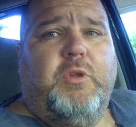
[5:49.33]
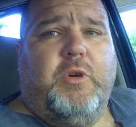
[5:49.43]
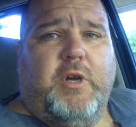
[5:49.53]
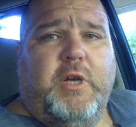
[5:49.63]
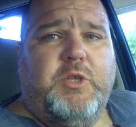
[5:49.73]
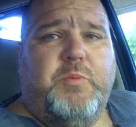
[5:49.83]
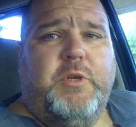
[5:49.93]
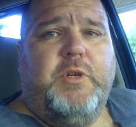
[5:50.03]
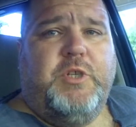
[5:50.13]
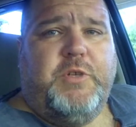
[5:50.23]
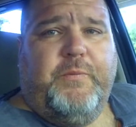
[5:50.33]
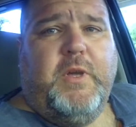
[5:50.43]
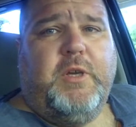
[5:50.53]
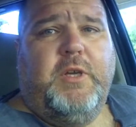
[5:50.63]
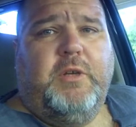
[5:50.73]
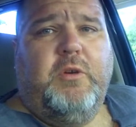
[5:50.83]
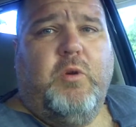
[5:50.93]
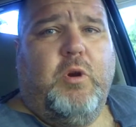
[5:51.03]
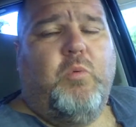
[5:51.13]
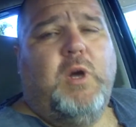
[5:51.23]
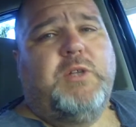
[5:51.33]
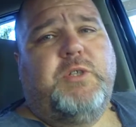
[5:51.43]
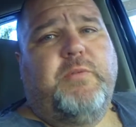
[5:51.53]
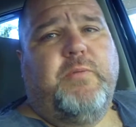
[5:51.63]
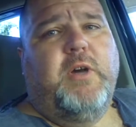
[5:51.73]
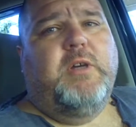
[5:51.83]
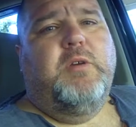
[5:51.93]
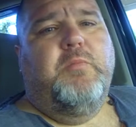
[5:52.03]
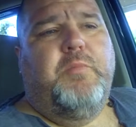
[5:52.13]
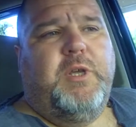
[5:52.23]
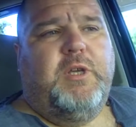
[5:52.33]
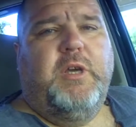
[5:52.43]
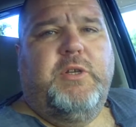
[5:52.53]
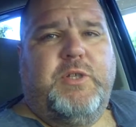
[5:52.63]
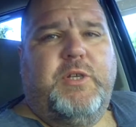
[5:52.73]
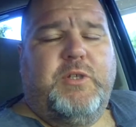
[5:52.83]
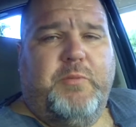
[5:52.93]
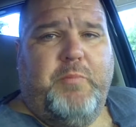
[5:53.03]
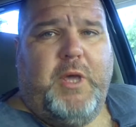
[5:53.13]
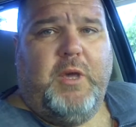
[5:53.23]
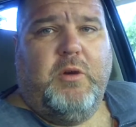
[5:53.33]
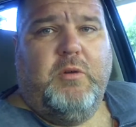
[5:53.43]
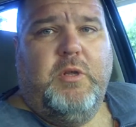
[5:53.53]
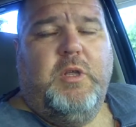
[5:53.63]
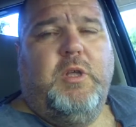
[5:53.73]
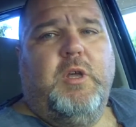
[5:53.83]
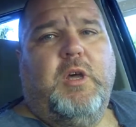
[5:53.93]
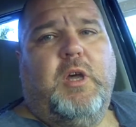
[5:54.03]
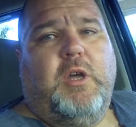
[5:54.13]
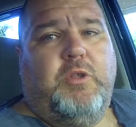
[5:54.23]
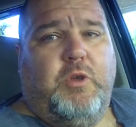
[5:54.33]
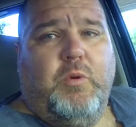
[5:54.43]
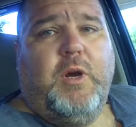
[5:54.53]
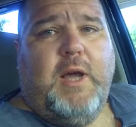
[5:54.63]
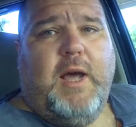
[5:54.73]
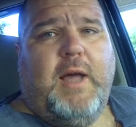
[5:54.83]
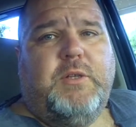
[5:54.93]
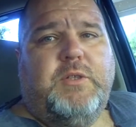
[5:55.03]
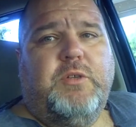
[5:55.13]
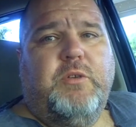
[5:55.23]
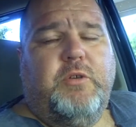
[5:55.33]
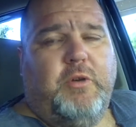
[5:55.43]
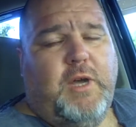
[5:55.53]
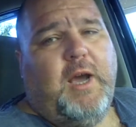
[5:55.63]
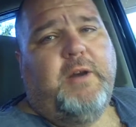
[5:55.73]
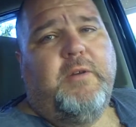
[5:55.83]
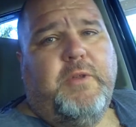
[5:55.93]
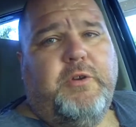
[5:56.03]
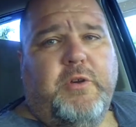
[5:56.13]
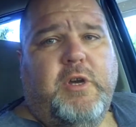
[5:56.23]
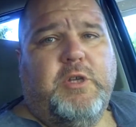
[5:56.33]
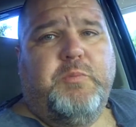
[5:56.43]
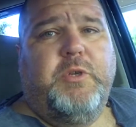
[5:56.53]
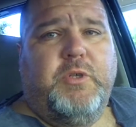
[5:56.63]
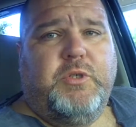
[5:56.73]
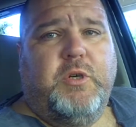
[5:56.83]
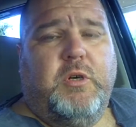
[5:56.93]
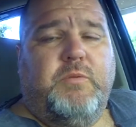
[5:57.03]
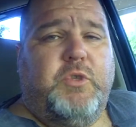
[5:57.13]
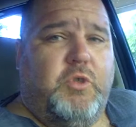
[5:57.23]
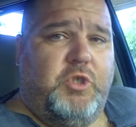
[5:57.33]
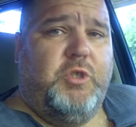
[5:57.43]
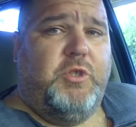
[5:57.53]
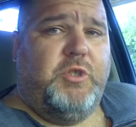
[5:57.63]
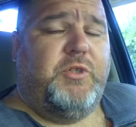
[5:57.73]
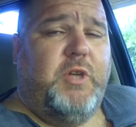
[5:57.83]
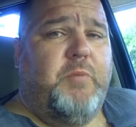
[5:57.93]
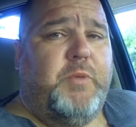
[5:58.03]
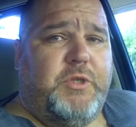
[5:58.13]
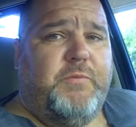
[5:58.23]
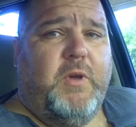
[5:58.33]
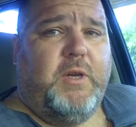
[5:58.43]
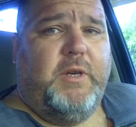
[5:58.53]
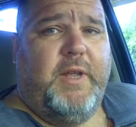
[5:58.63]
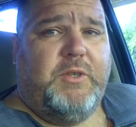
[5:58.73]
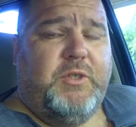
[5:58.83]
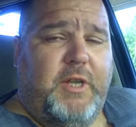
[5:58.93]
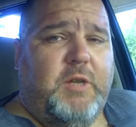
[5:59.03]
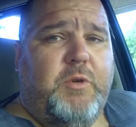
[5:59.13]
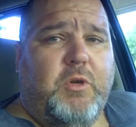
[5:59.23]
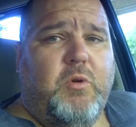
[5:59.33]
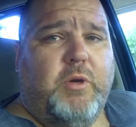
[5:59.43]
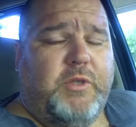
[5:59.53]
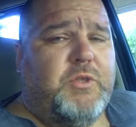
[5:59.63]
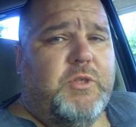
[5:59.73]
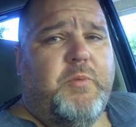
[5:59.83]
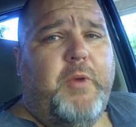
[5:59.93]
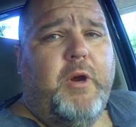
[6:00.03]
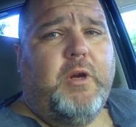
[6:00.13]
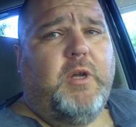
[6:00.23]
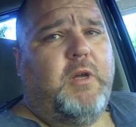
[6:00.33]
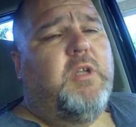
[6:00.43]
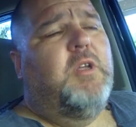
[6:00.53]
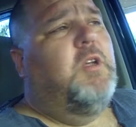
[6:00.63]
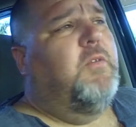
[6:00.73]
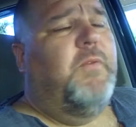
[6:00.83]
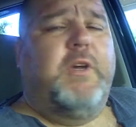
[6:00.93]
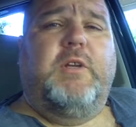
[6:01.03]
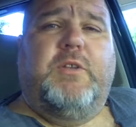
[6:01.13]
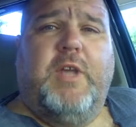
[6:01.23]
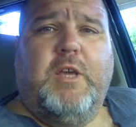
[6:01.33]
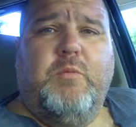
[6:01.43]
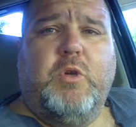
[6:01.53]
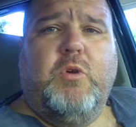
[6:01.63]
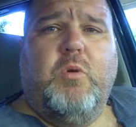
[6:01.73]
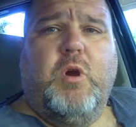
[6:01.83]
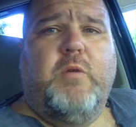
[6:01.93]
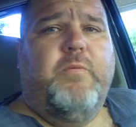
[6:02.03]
Your husband is fucking or wants to fuck because he's a male. You are hot. You're hotter than your husband deserves. You should just dump his fucking ass. Take him to court. This is America. Fucking take him to court.